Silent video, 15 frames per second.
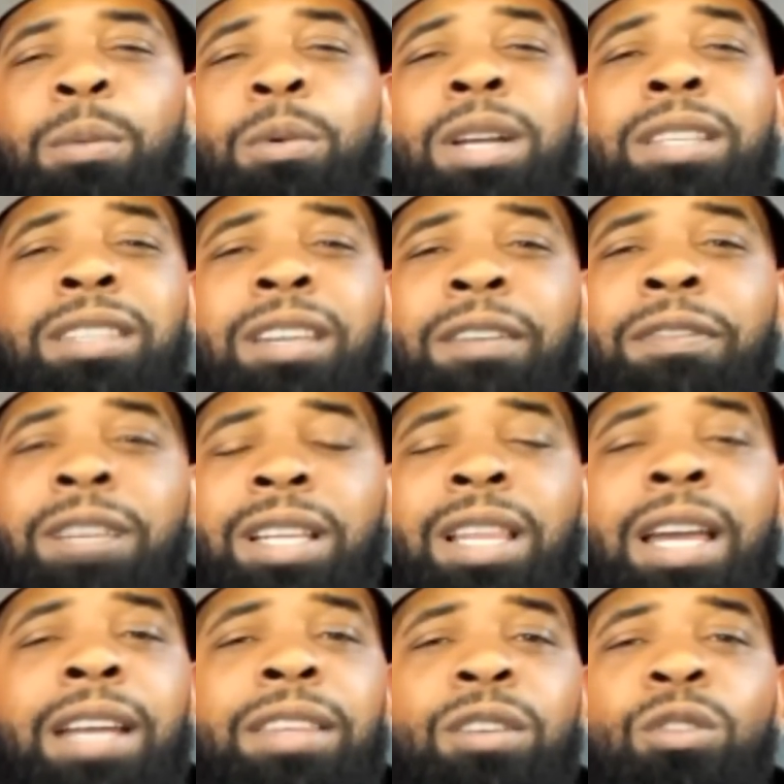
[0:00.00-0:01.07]
I definitely
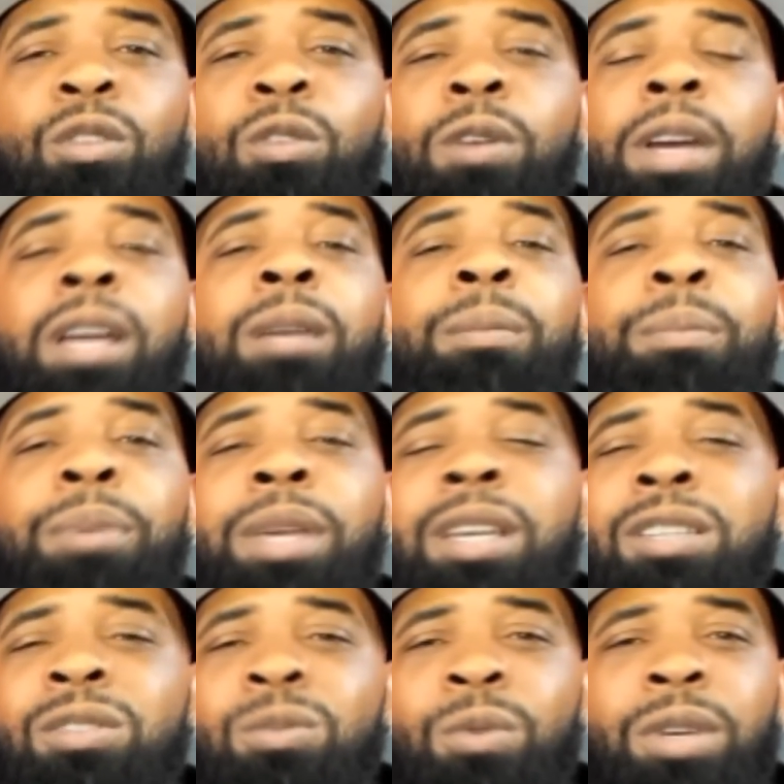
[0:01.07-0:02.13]
like the Noreaga
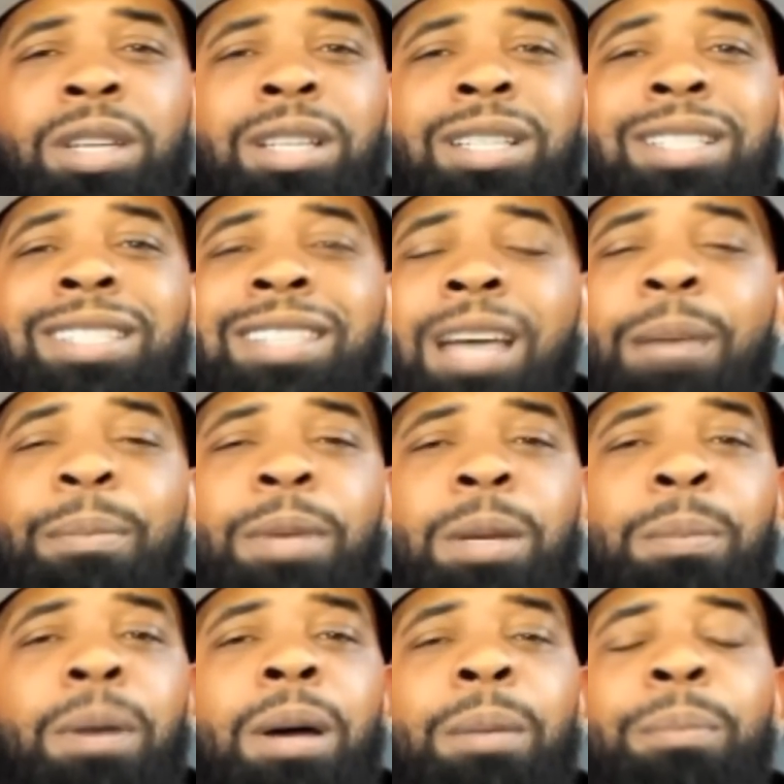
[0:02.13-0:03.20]
beat. is one of the top
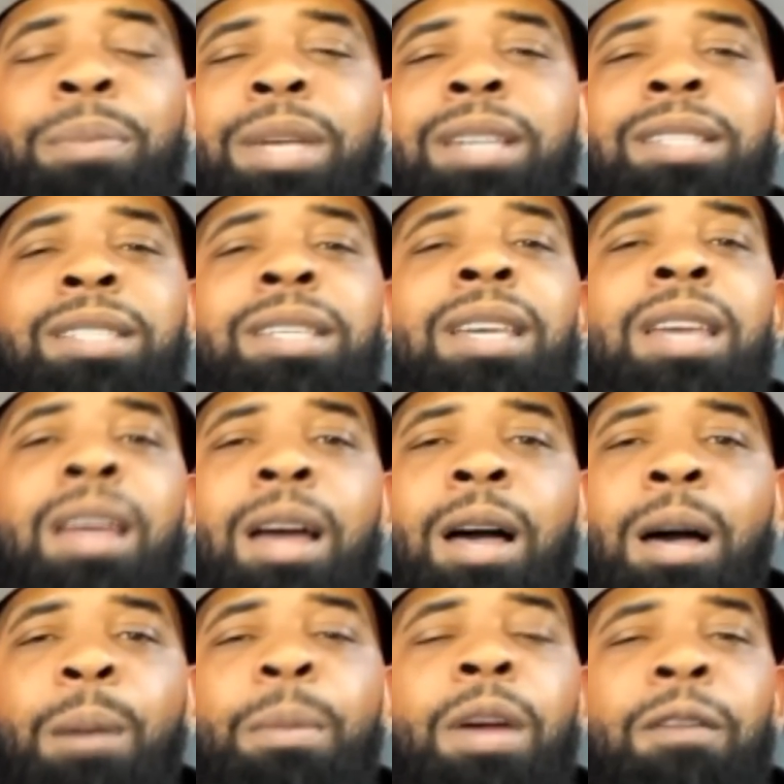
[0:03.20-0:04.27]
hip-hop beats
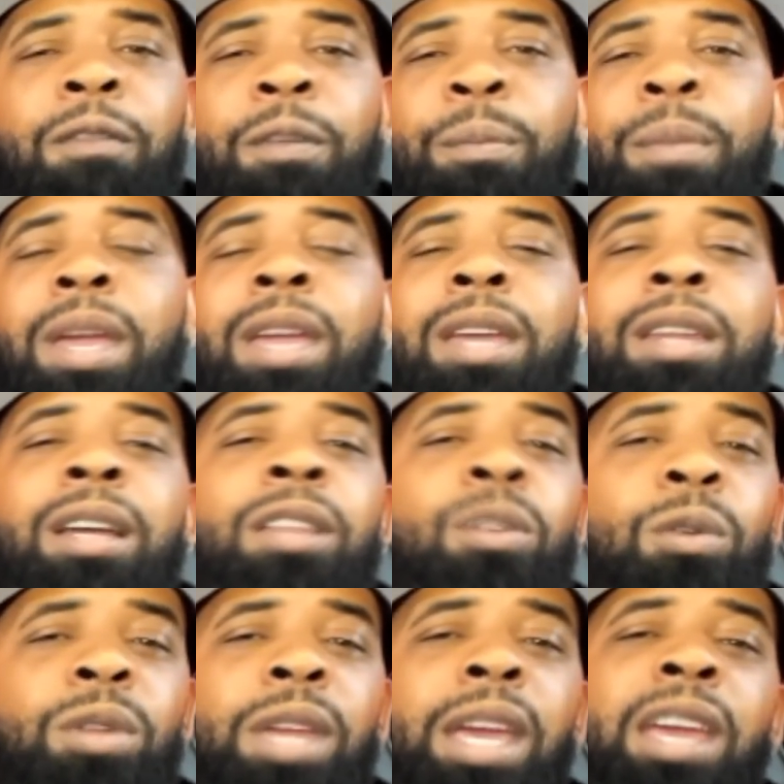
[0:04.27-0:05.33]
um, ever made, and I
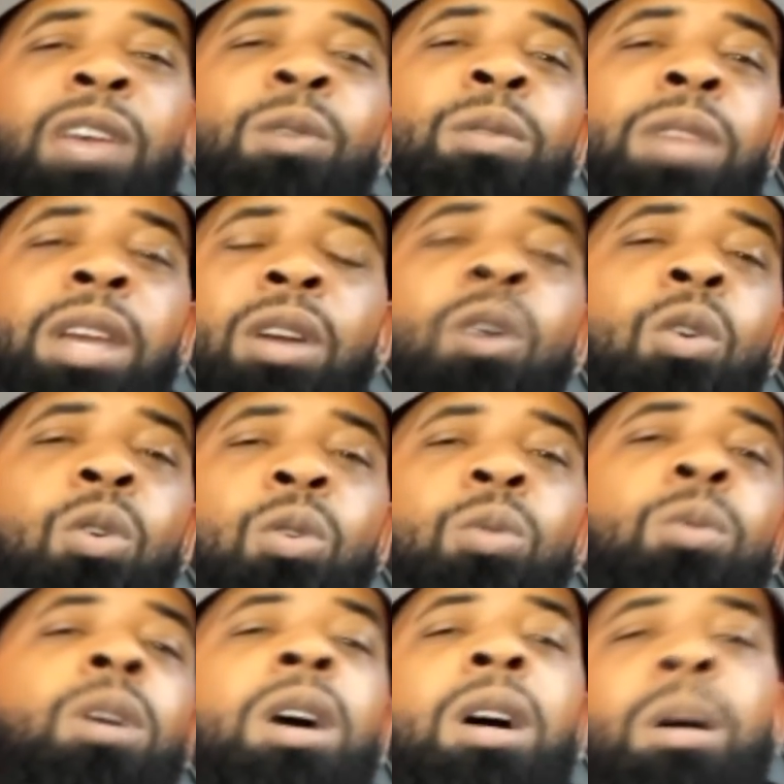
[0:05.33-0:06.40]
thought they held their
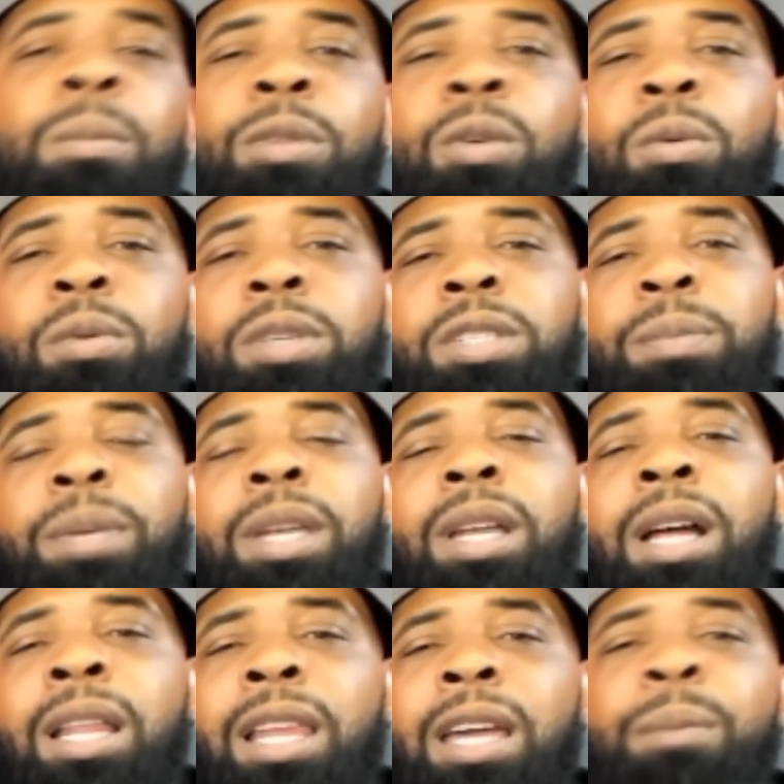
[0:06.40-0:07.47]
own um, doing this beat.
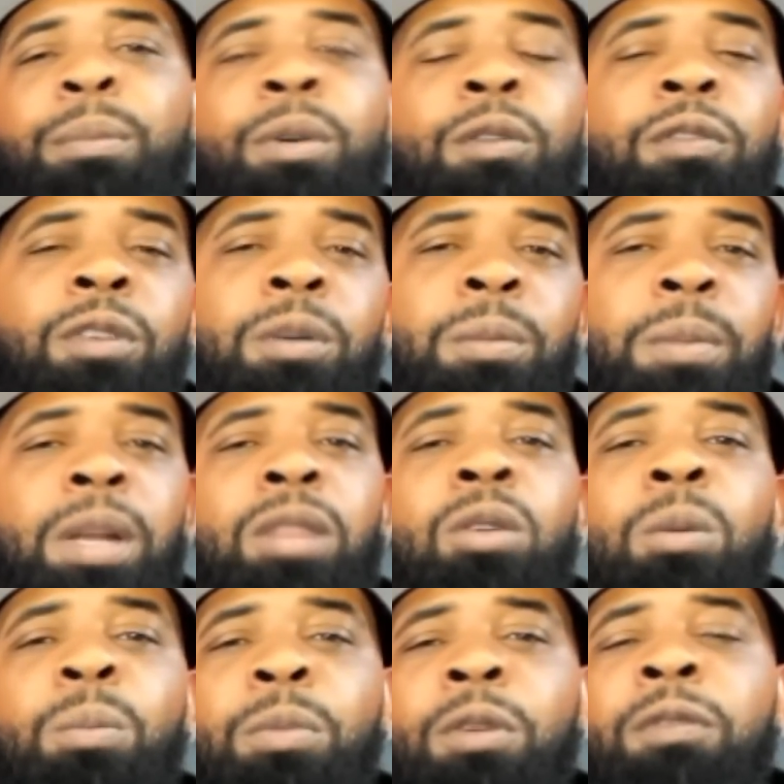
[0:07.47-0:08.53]
I like both of them. I
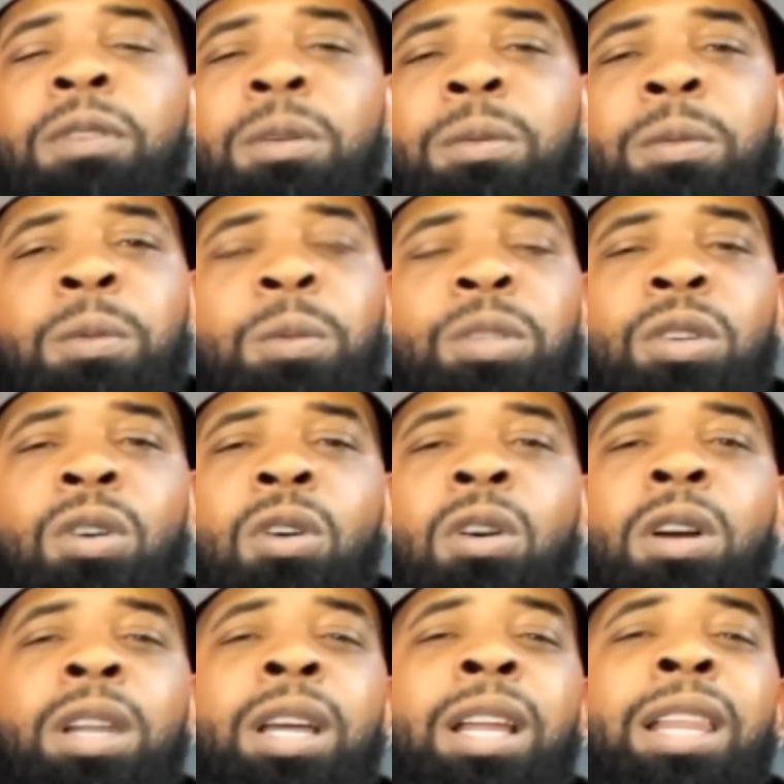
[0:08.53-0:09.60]
thought both of them was
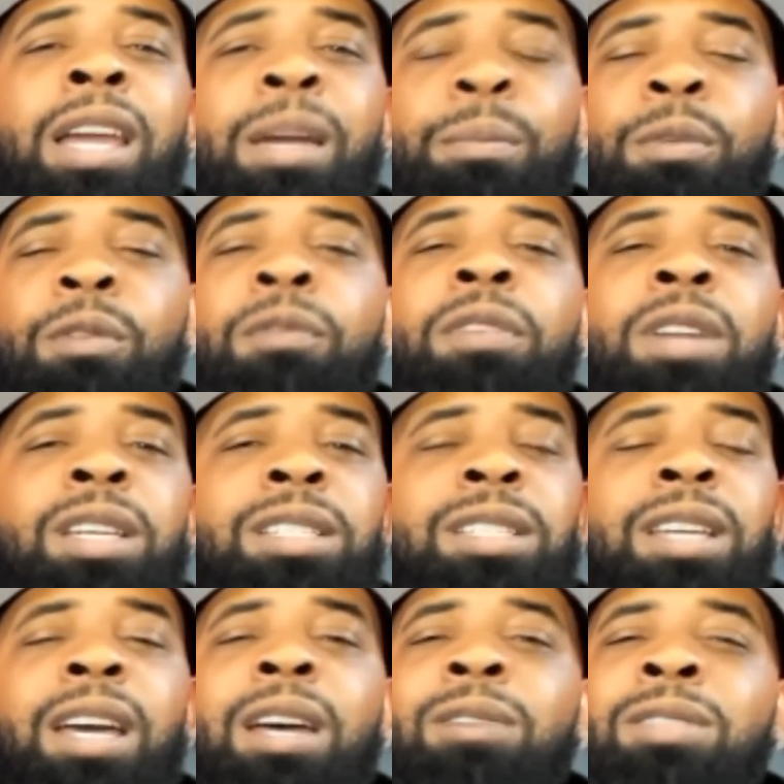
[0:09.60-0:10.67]
hard, and I like both of their
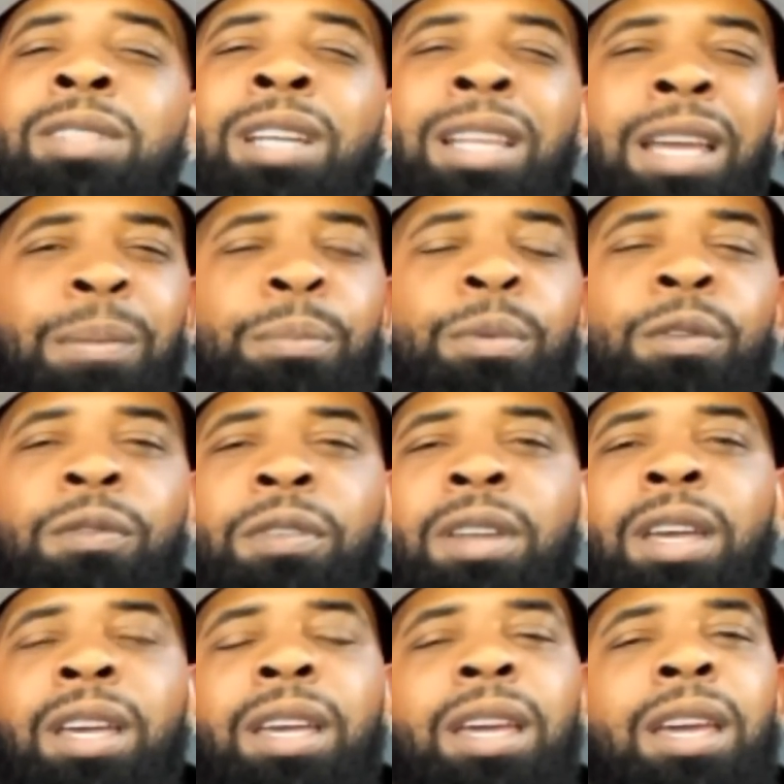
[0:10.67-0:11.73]
styles, and I like both of
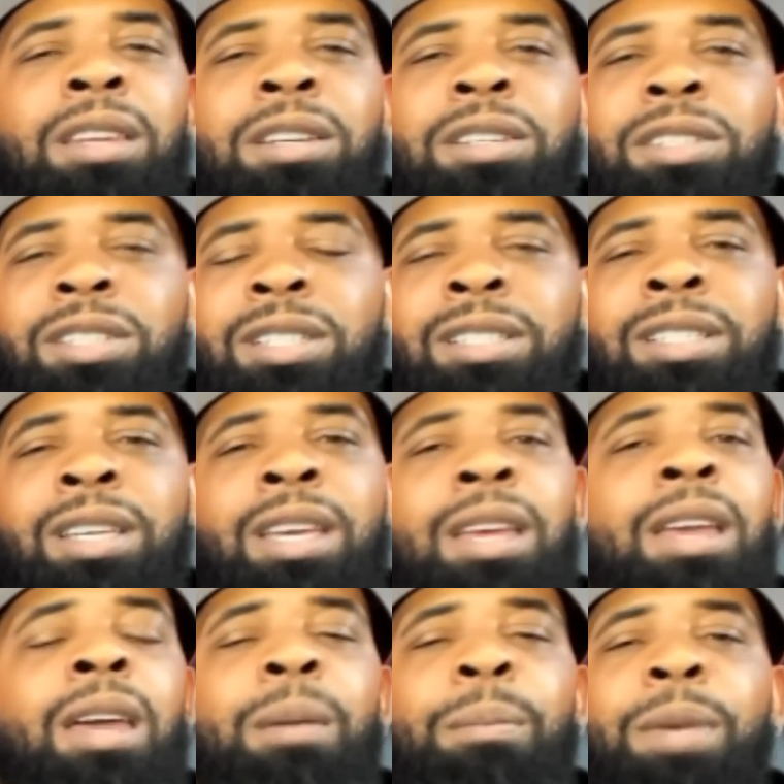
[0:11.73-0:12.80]
their energies.
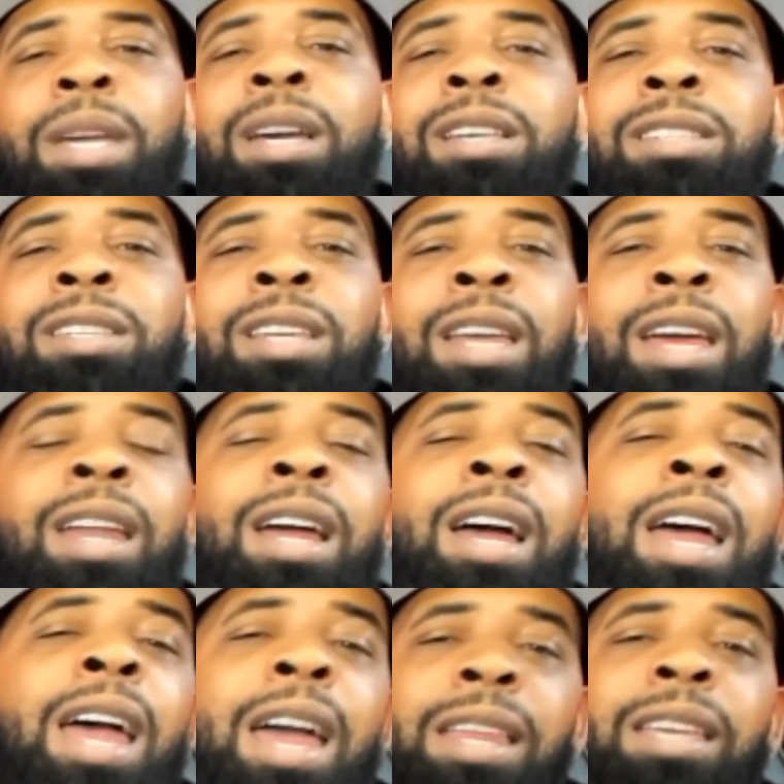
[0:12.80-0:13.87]
And because of that,
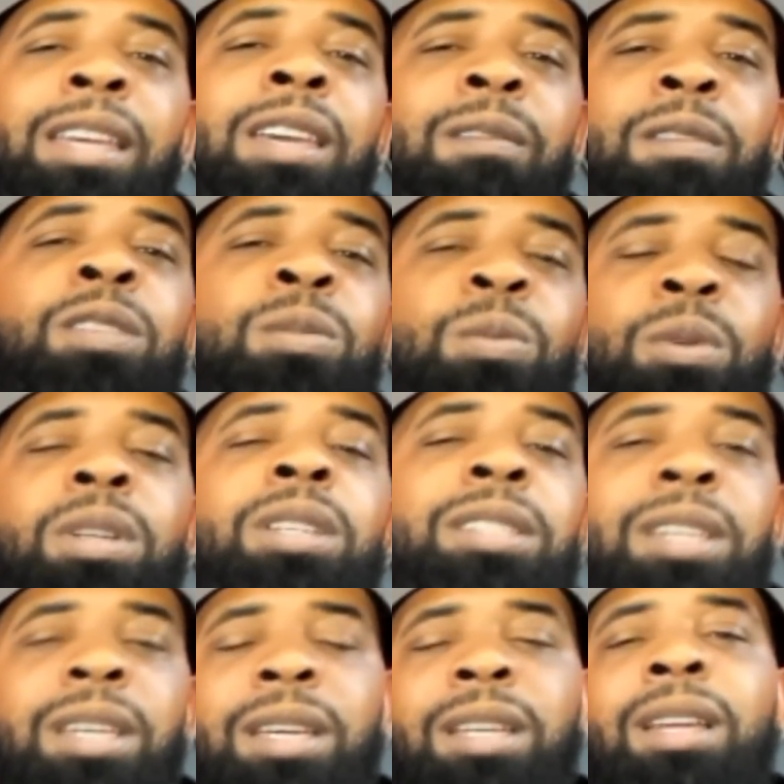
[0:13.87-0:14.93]
I had to give this one a
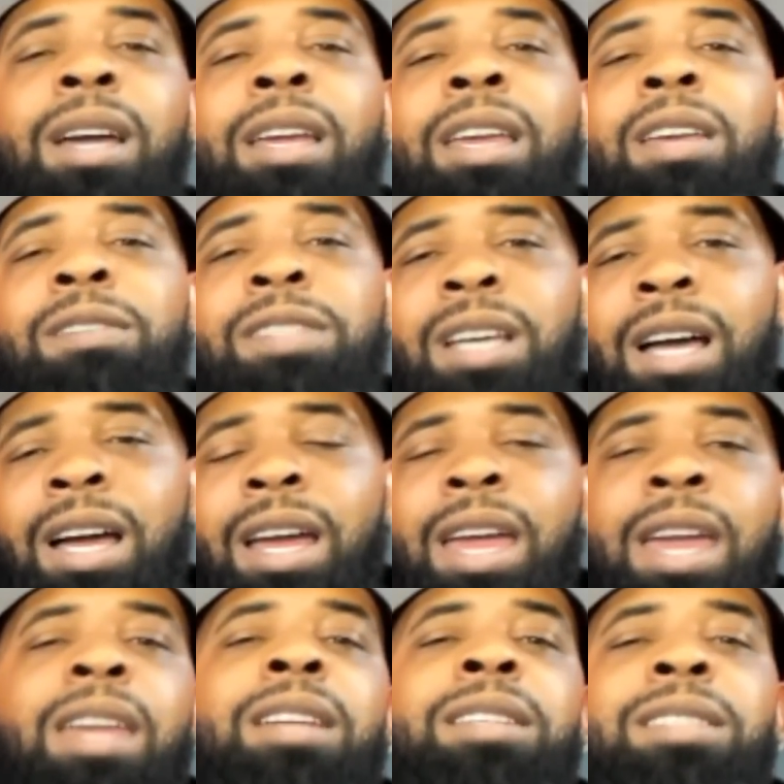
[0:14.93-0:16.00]
10. I gave side
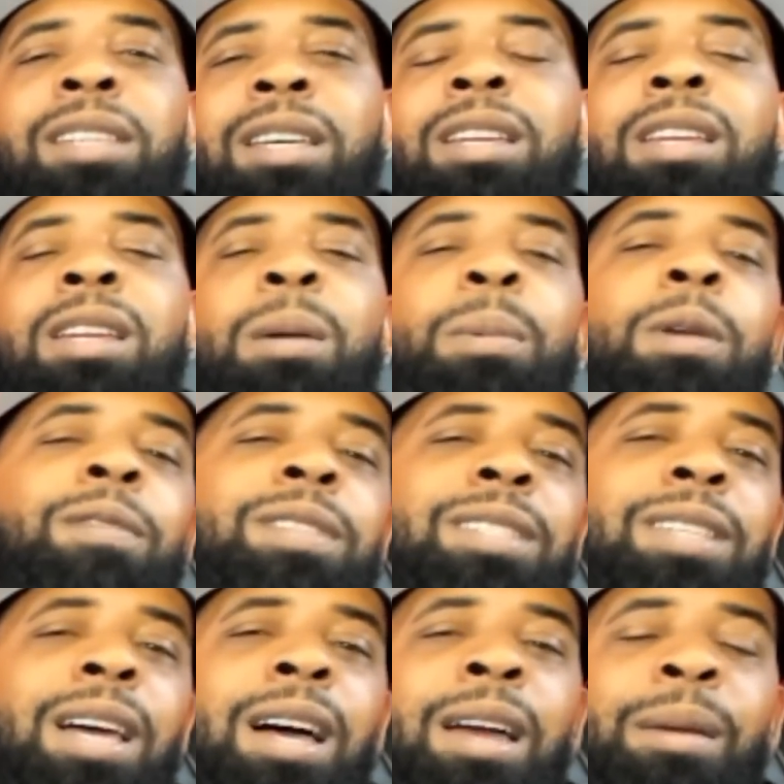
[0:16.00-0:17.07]
A a 10, and I'm giving
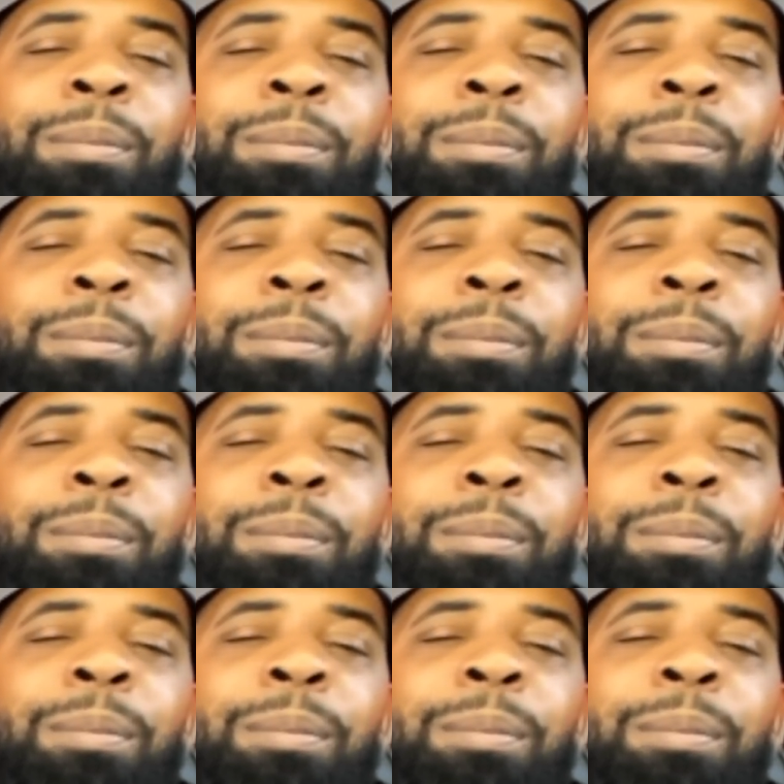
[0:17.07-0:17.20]
side